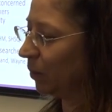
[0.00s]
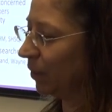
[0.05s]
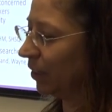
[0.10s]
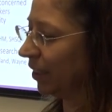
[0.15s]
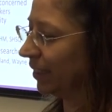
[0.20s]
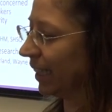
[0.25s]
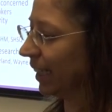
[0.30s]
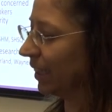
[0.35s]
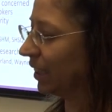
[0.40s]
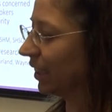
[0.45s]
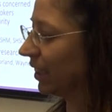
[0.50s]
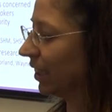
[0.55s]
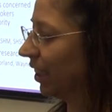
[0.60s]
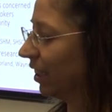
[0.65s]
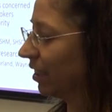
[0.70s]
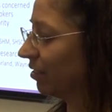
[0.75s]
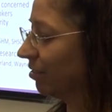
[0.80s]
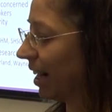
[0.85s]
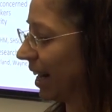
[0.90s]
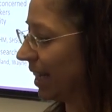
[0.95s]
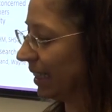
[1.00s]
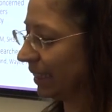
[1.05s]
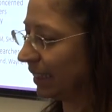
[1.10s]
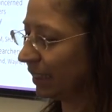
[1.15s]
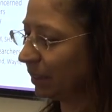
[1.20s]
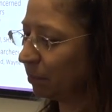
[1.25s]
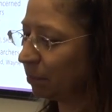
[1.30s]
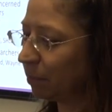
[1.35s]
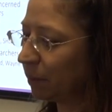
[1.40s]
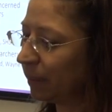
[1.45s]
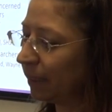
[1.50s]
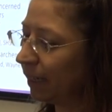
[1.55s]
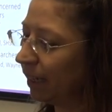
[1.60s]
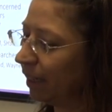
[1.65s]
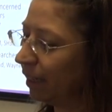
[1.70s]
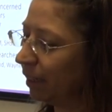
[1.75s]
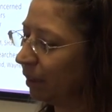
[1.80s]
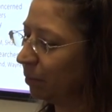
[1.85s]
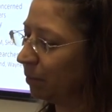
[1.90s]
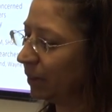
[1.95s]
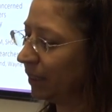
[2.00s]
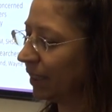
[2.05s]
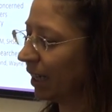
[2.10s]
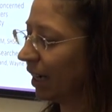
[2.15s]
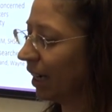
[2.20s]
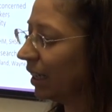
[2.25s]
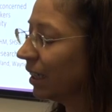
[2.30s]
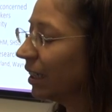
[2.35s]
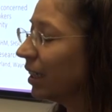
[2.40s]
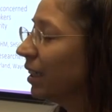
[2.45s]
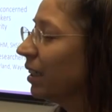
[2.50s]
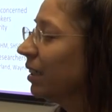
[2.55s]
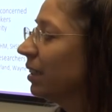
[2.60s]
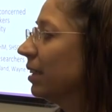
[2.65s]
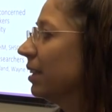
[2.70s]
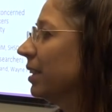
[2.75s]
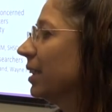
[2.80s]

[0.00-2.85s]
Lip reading: organisations like RANZIP and DANA